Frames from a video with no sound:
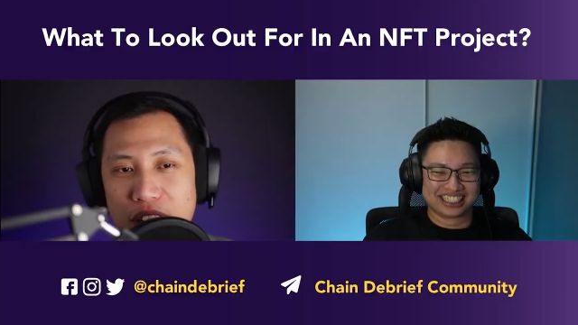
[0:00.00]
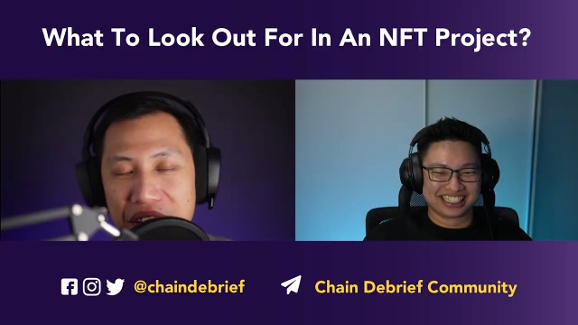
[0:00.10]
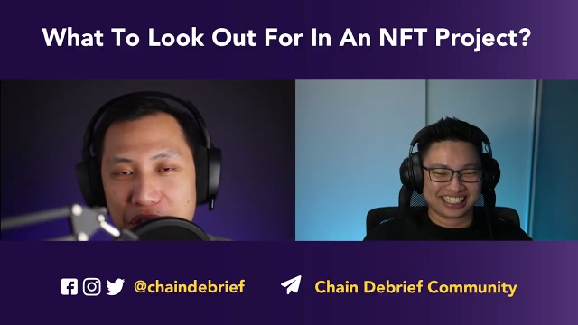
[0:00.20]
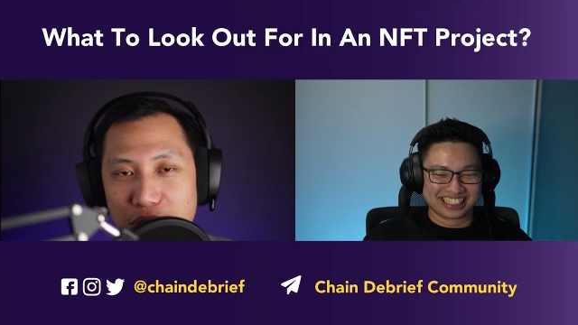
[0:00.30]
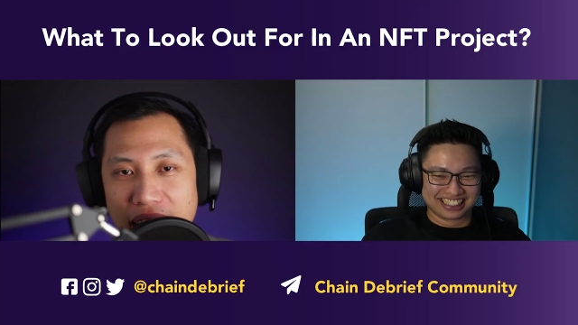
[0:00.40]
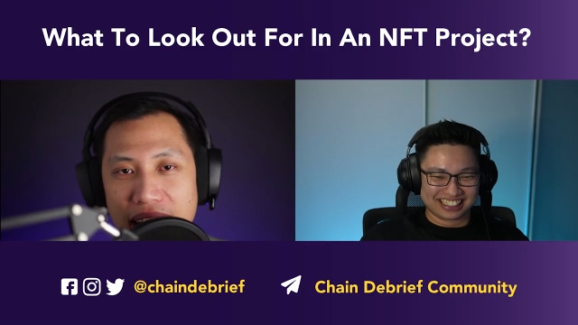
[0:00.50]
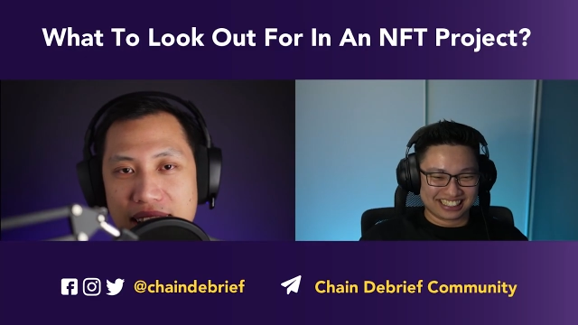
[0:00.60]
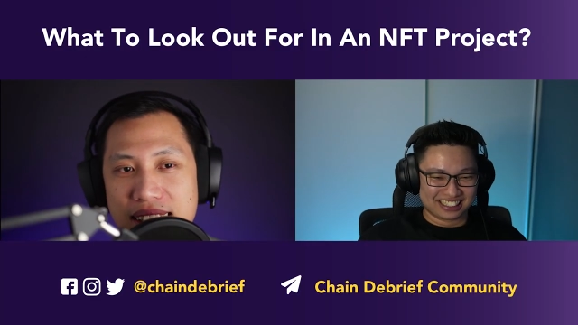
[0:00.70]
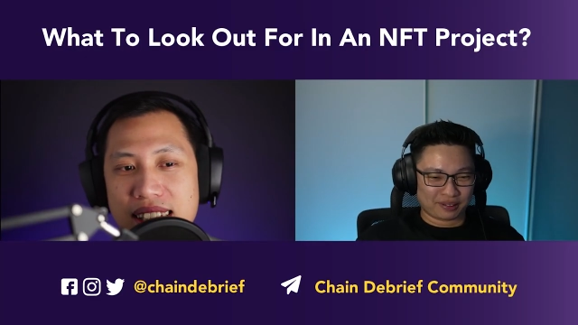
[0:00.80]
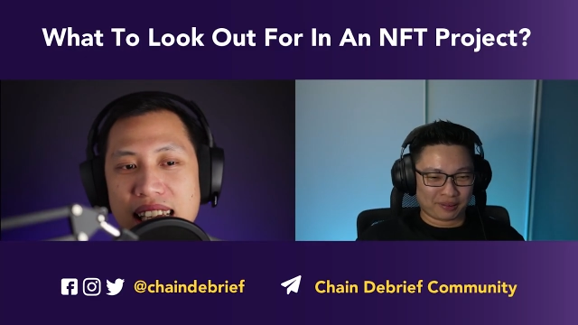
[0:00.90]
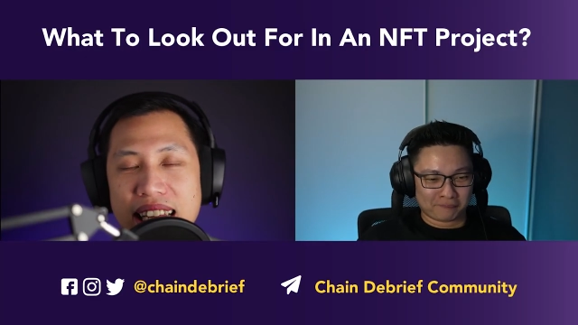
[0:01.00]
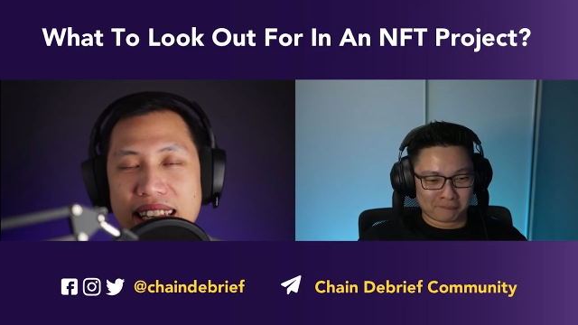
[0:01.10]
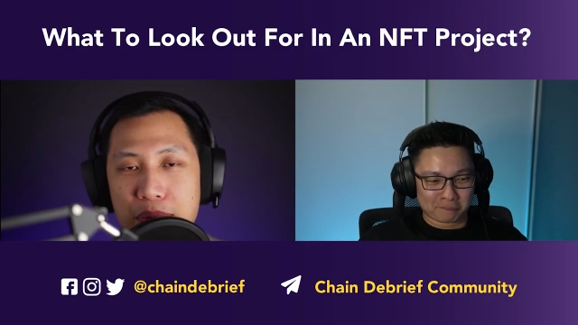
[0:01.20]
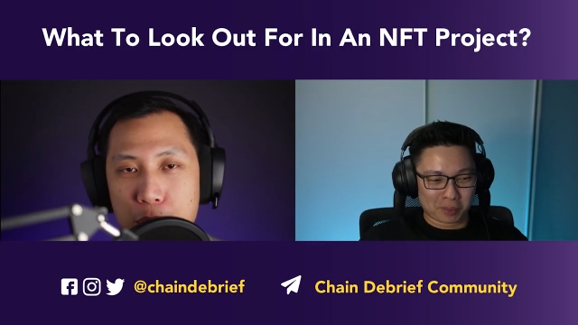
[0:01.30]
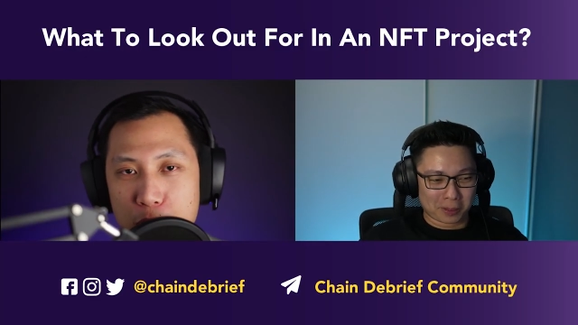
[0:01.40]
Speaker 1: red flags
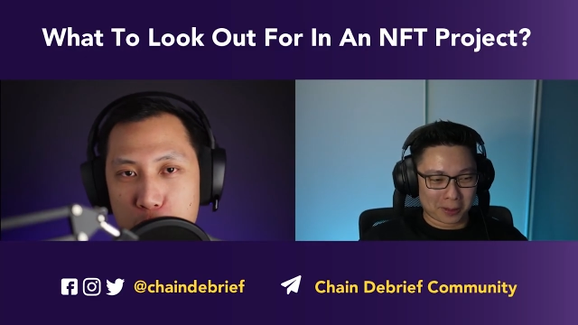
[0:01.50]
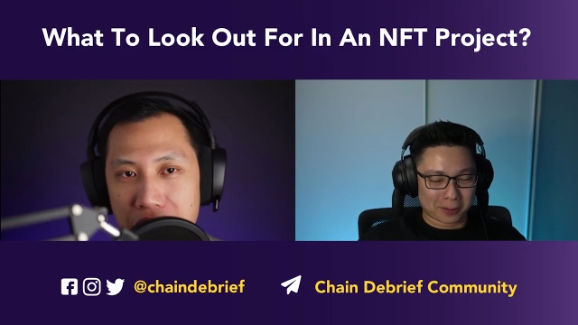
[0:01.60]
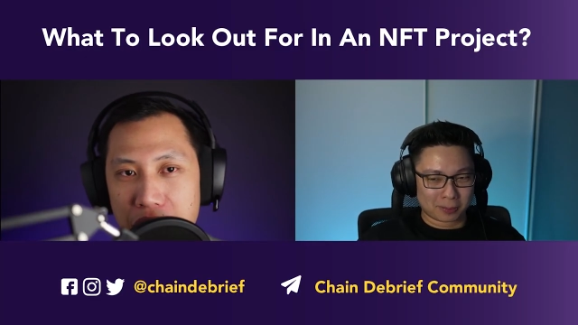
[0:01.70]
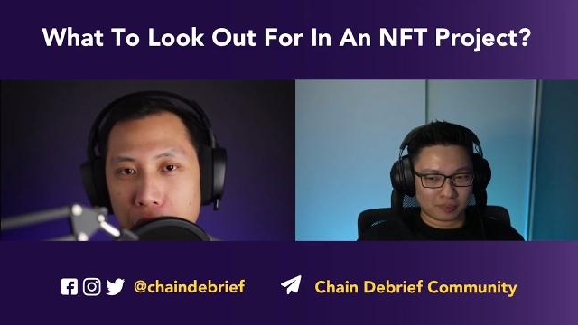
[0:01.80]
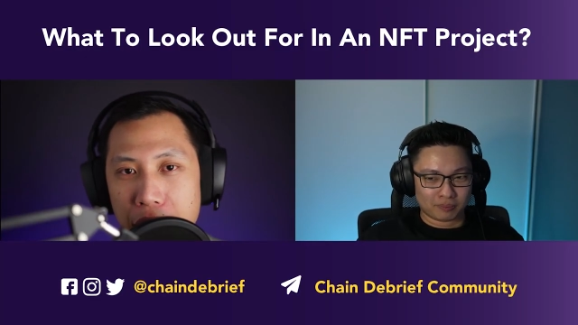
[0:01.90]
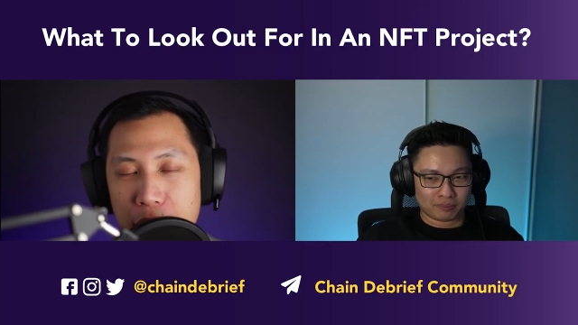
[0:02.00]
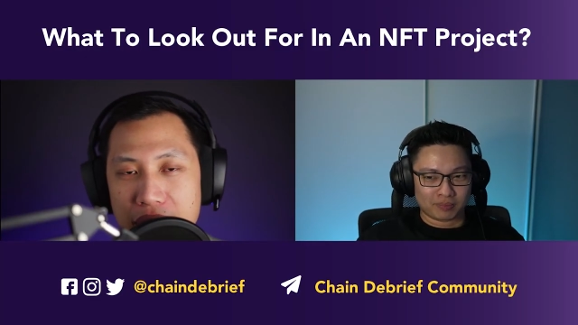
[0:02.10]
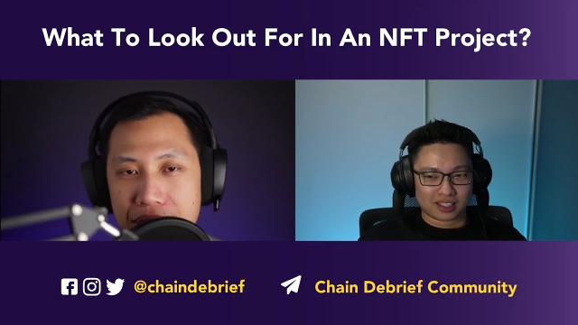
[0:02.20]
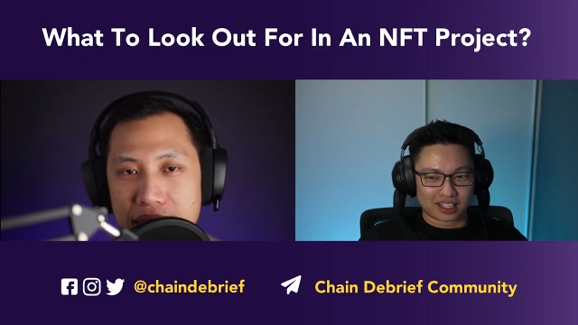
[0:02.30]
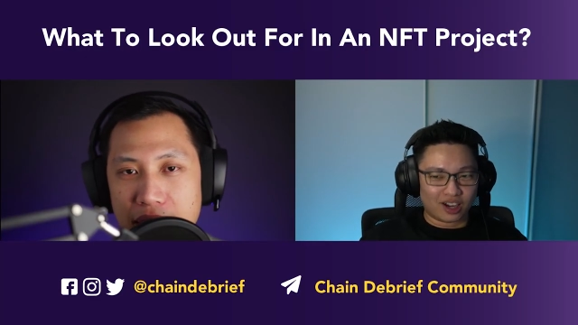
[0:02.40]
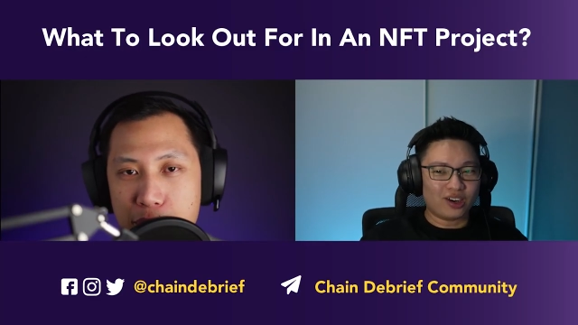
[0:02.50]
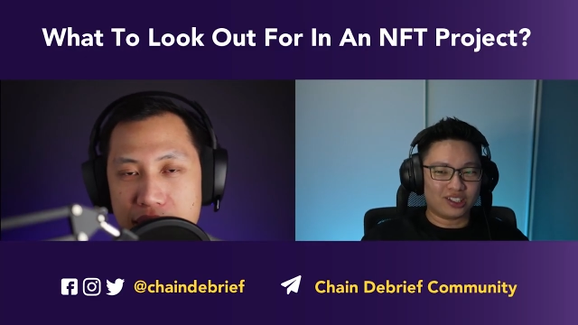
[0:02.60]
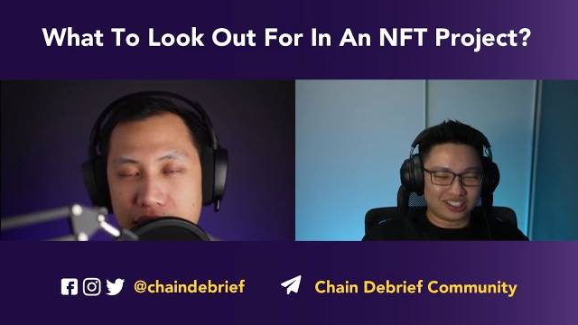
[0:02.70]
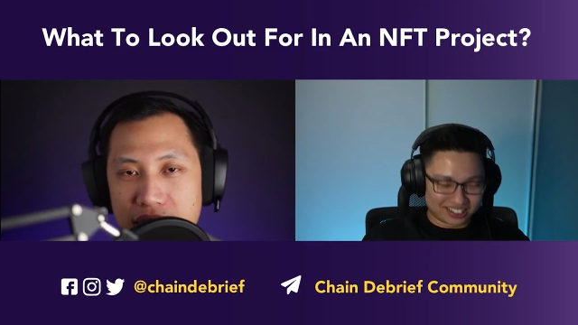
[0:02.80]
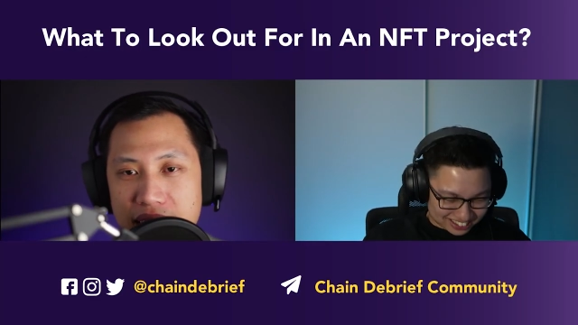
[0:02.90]
that people should avoid whenever they
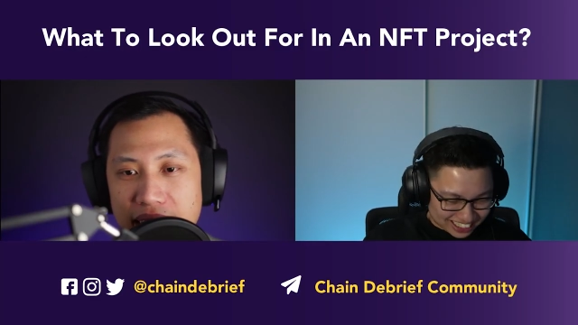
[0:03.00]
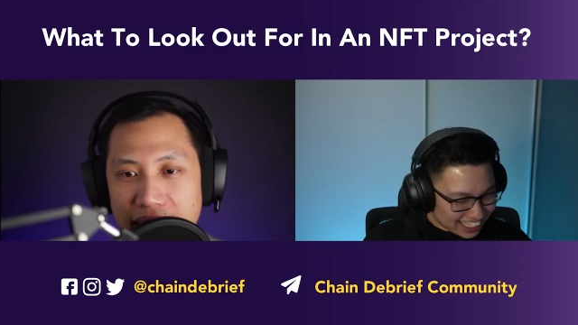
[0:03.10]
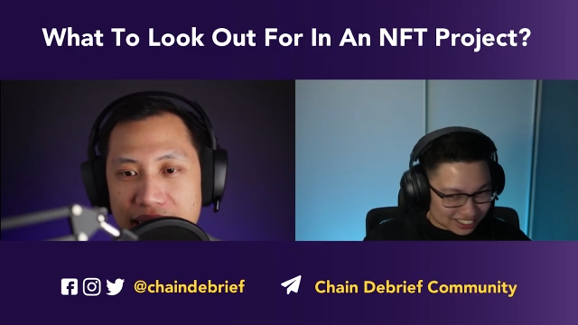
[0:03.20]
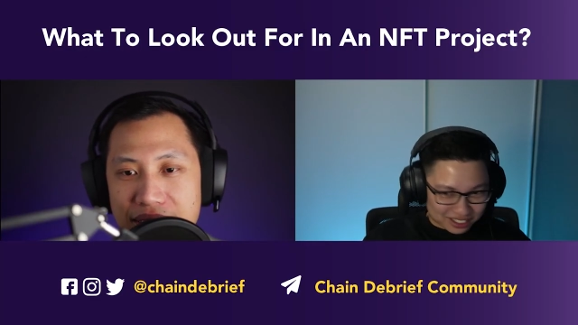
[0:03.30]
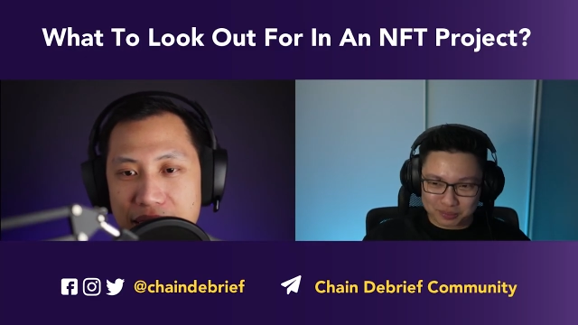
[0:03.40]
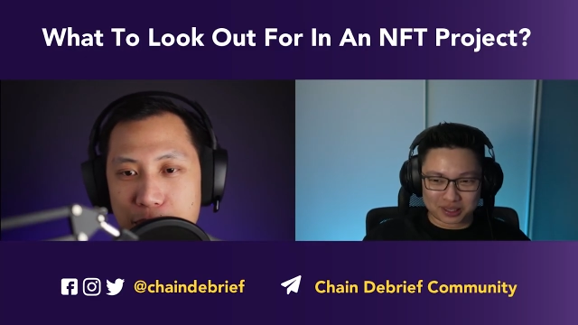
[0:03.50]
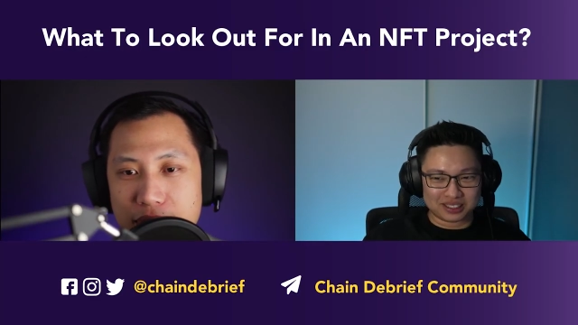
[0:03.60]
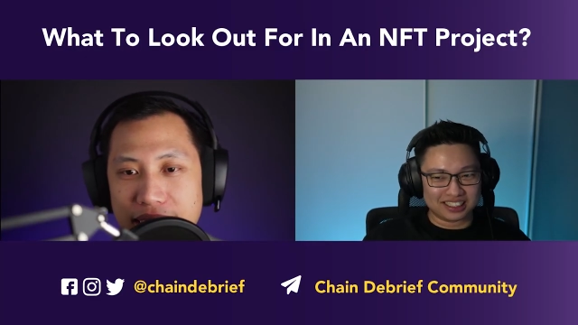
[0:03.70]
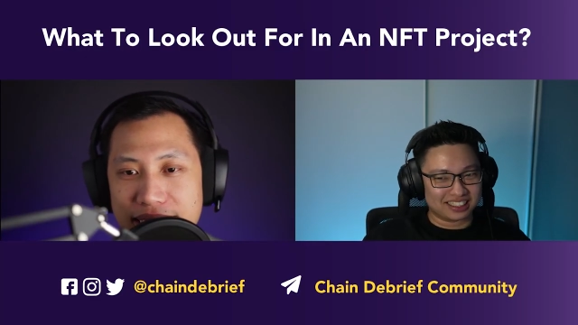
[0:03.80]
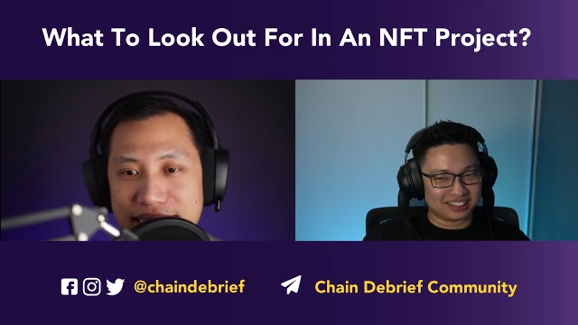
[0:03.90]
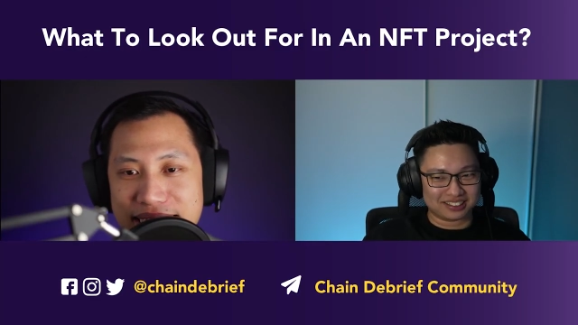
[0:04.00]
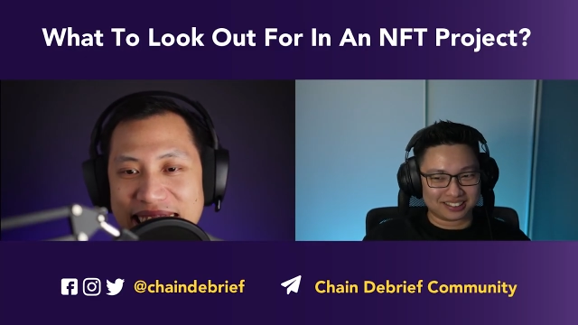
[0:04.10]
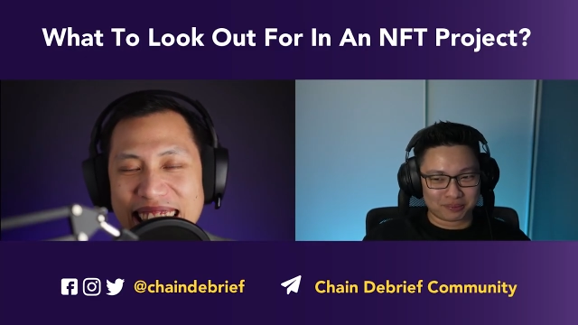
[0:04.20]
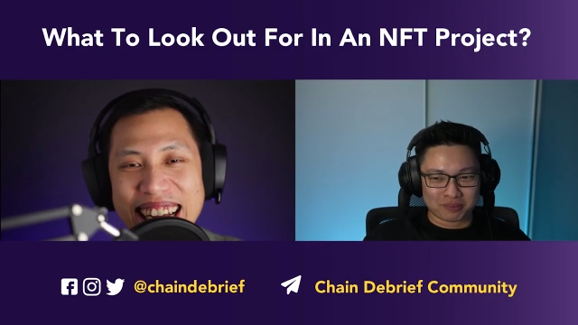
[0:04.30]
are researching like NFT projects?